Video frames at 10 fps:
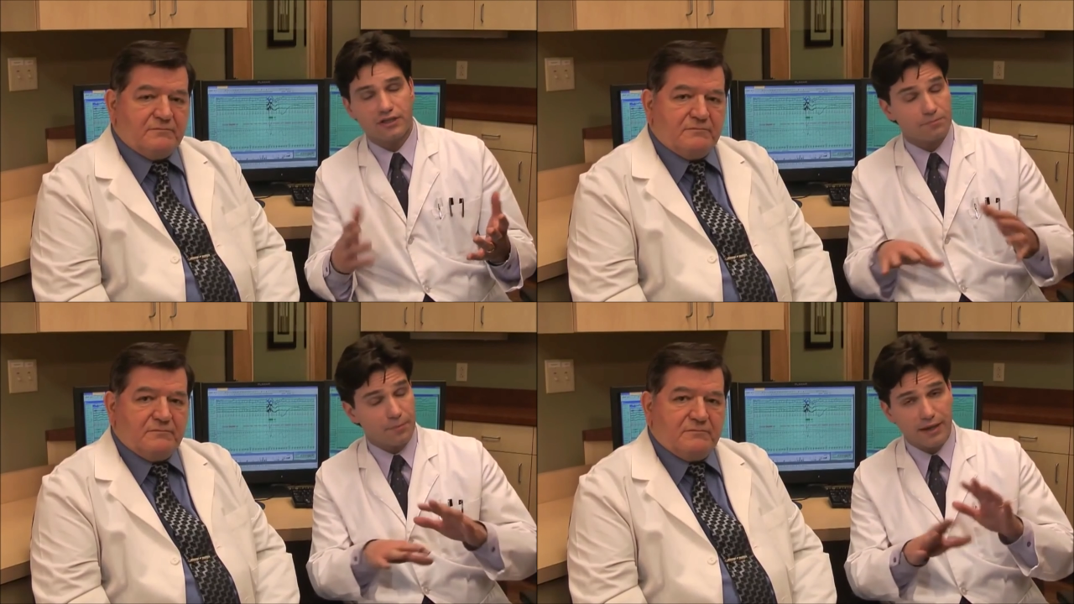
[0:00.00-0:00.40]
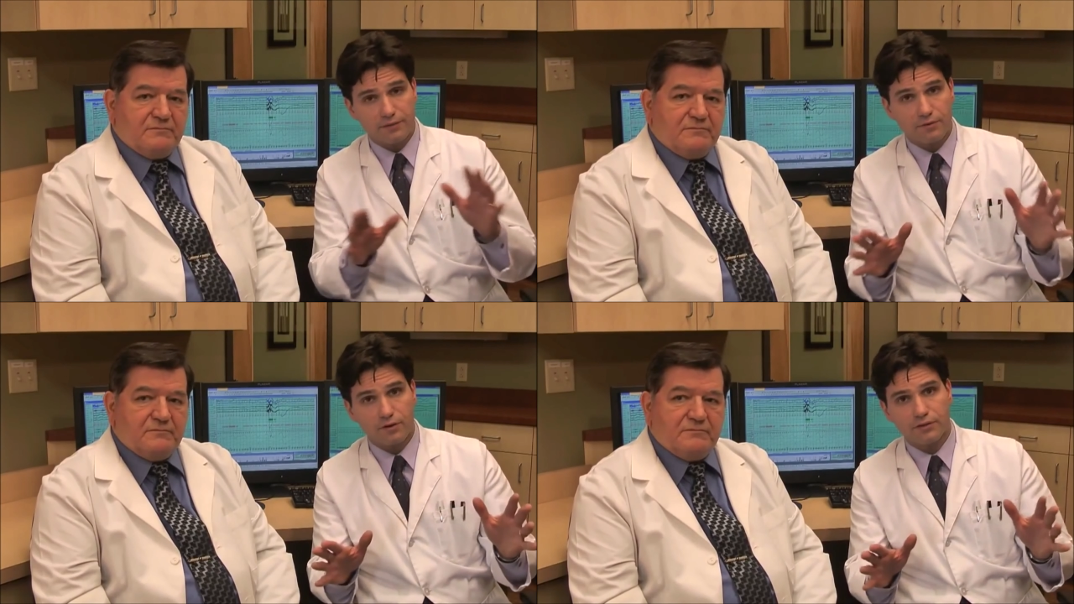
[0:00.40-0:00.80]
Speaker 1: in spite
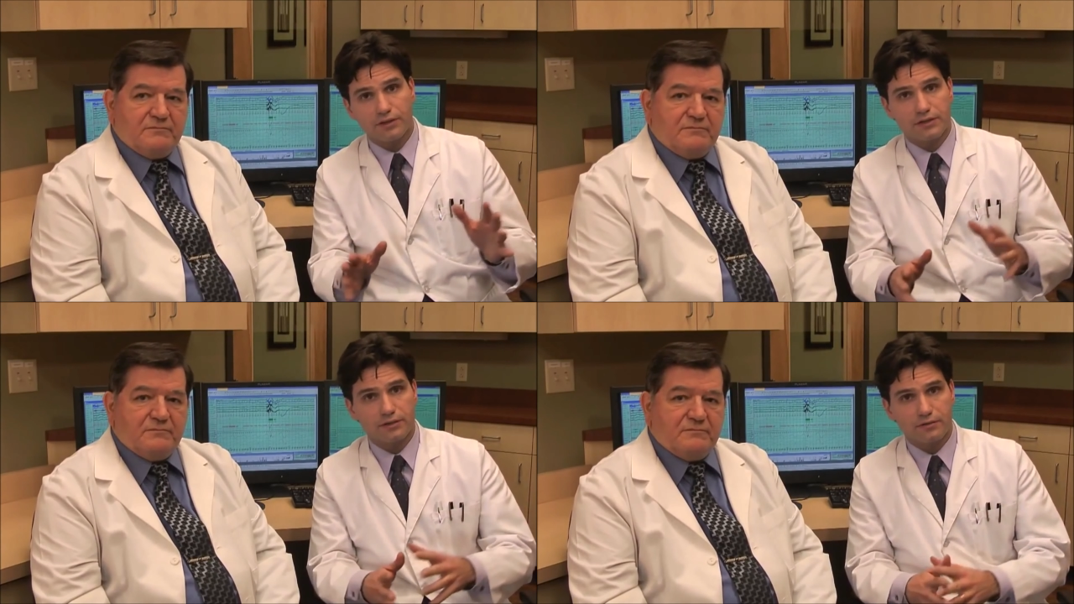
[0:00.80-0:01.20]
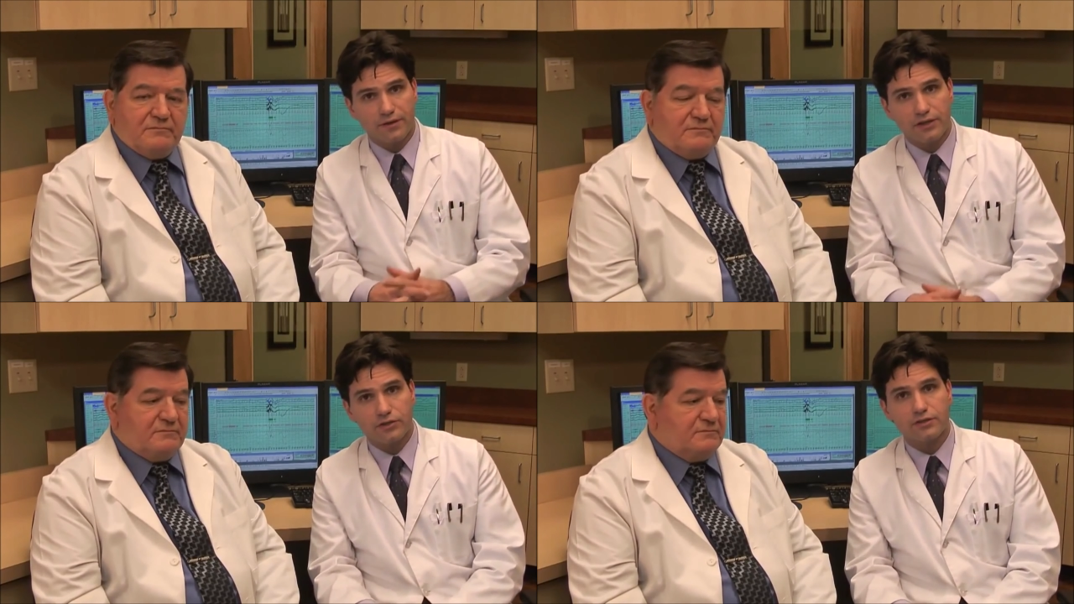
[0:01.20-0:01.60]
of all these
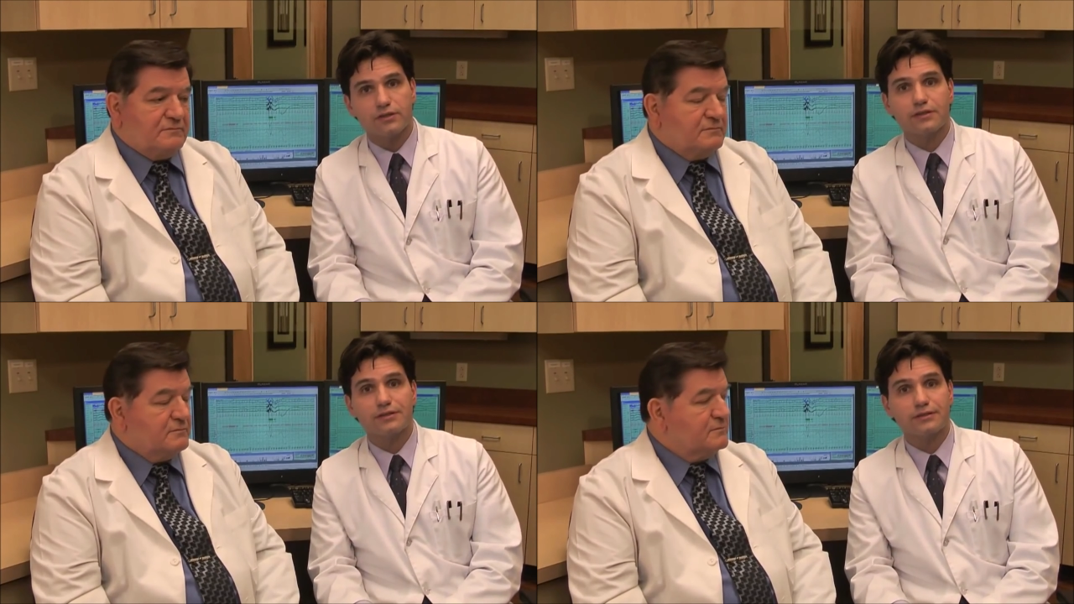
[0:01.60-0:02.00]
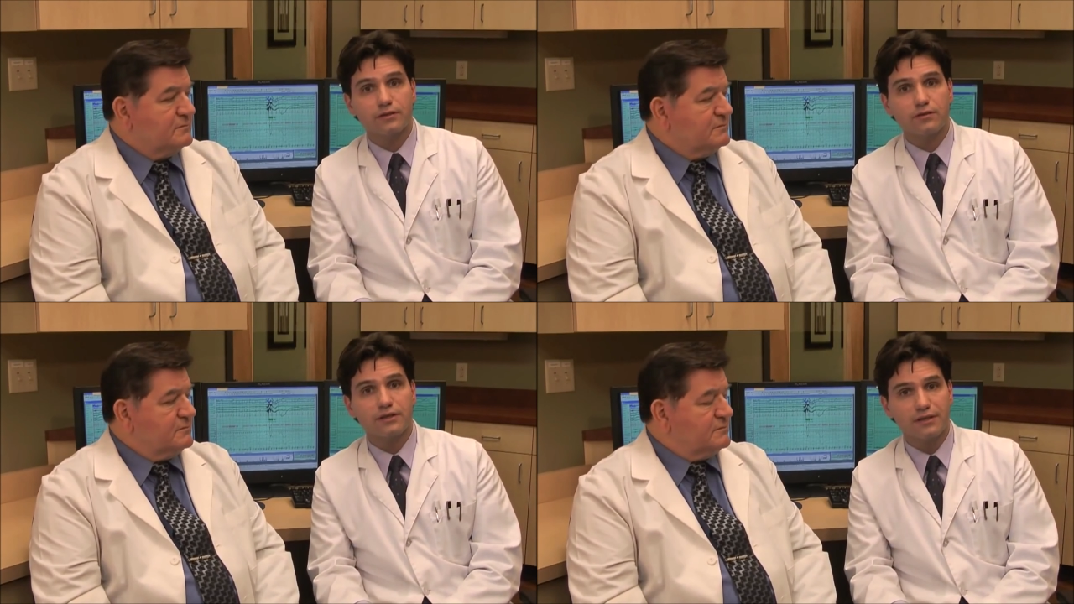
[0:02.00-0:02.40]
interventions,
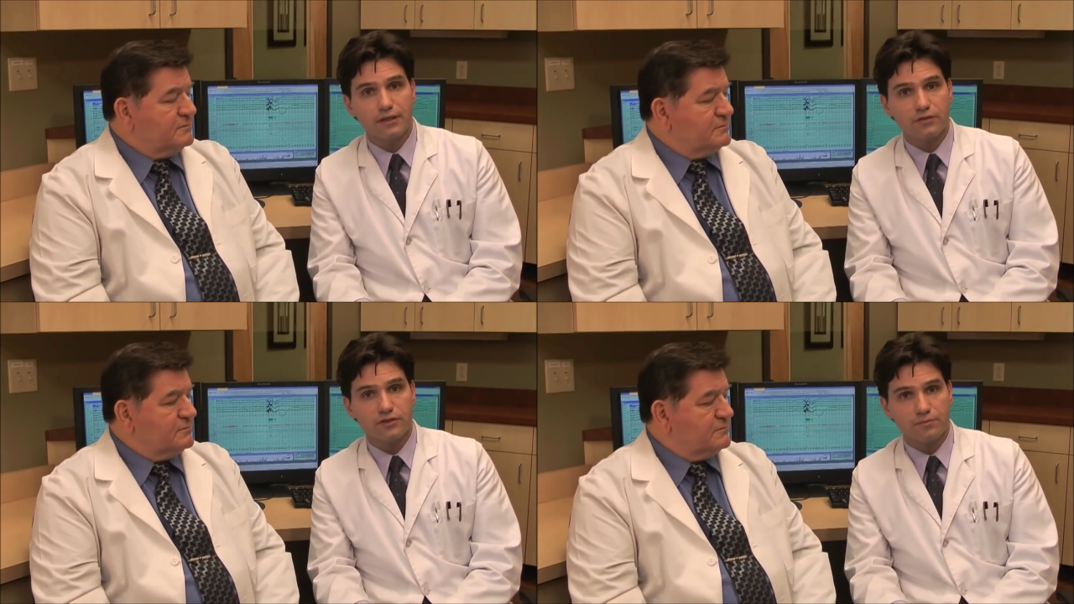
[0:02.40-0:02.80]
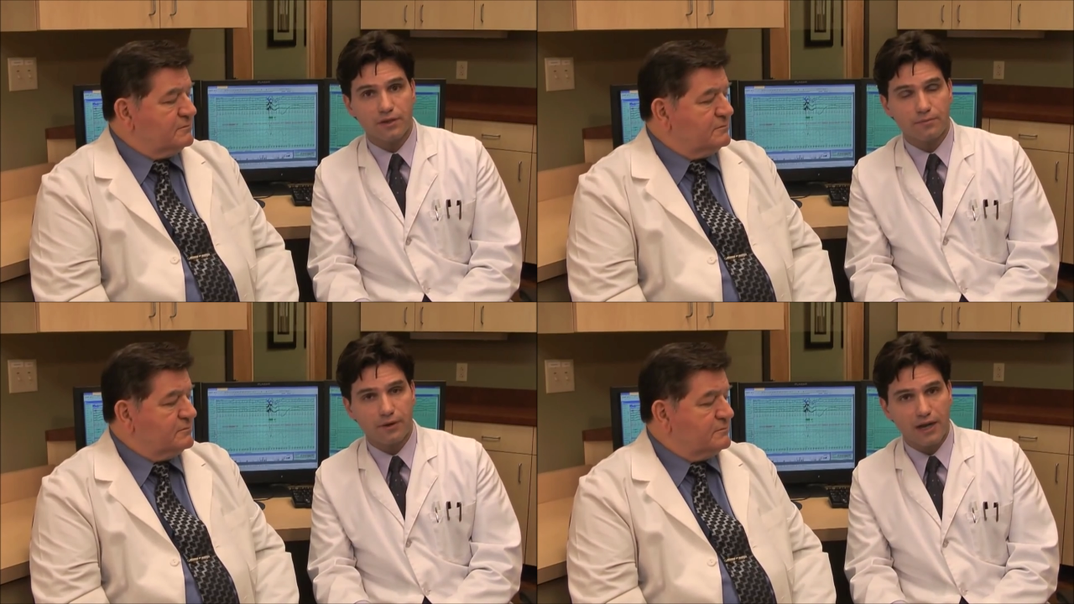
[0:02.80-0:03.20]
still continues to
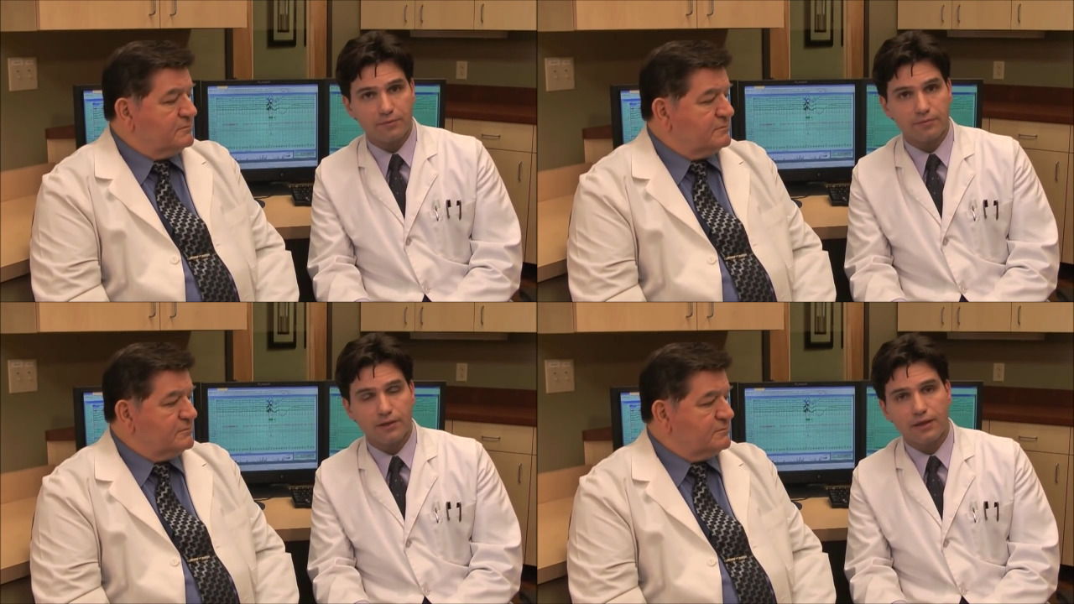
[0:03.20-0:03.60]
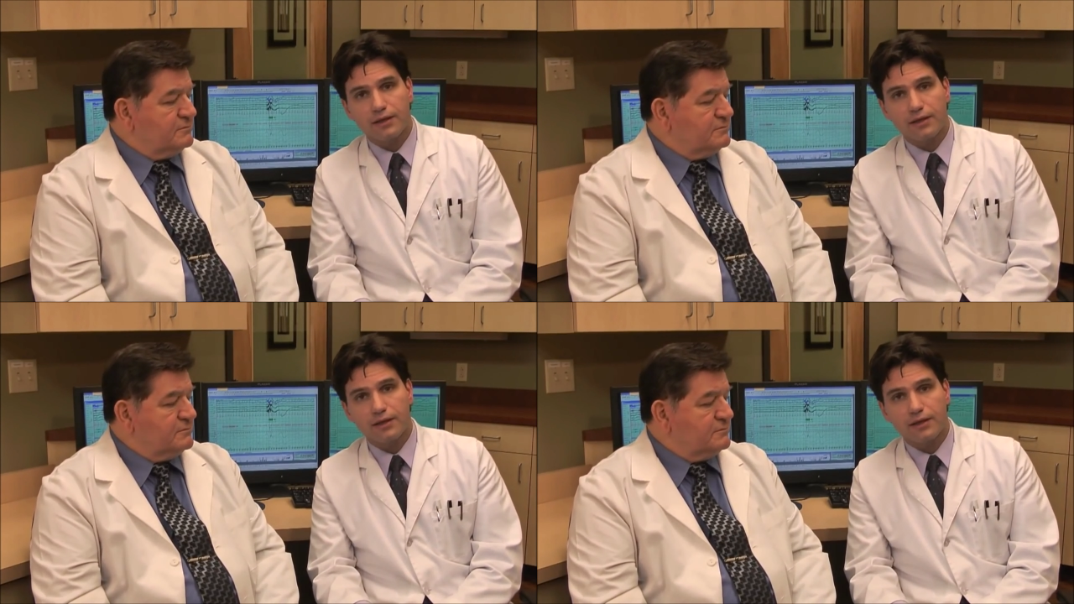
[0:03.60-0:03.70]
be a problem,